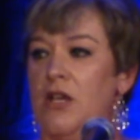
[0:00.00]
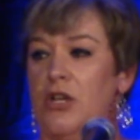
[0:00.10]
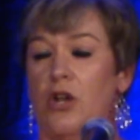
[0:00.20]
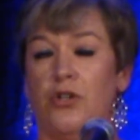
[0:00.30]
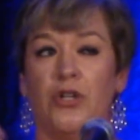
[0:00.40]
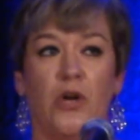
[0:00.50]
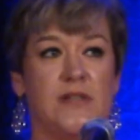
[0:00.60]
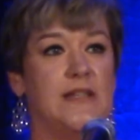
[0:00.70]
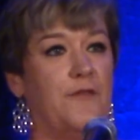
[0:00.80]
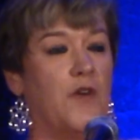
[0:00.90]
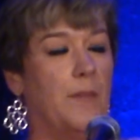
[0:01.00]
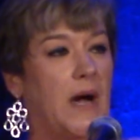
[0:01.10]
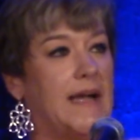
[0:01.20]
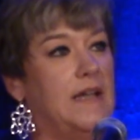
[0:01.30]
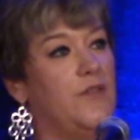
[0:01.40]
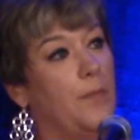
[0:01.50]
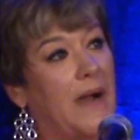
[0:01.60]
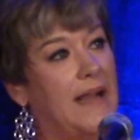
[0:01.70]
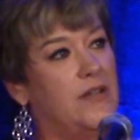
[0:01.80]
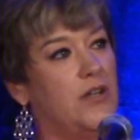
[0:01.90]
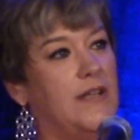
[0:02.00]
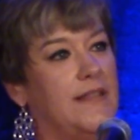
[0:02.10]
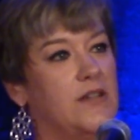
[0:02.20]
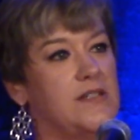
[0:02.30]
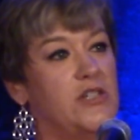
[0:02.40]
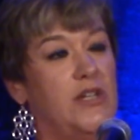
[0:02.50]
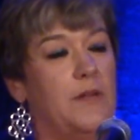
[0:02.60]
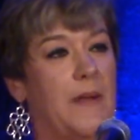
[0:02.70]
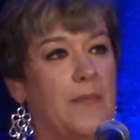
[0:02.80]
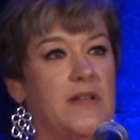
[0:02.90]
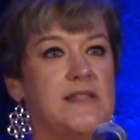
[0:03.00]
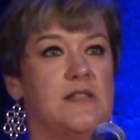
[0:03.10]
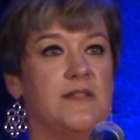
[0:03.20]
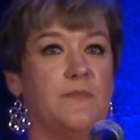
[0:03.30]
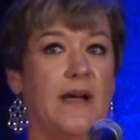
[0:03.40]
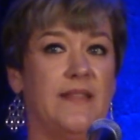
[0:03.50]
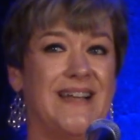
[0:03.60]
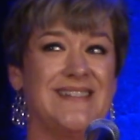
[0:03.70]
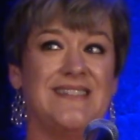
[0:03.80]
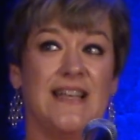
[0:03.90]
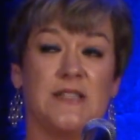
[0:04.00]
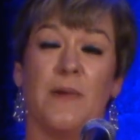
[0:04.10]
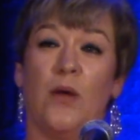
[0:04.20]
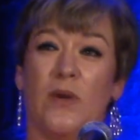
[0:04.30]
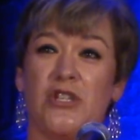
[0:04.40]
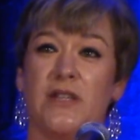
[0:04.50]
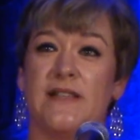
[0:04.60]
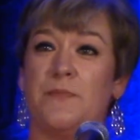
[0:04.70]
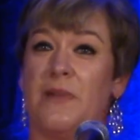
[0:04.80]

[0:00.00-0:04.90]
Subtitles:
you'll notice in the front pocket of your binder that there's a sheet of paper that says my wish list.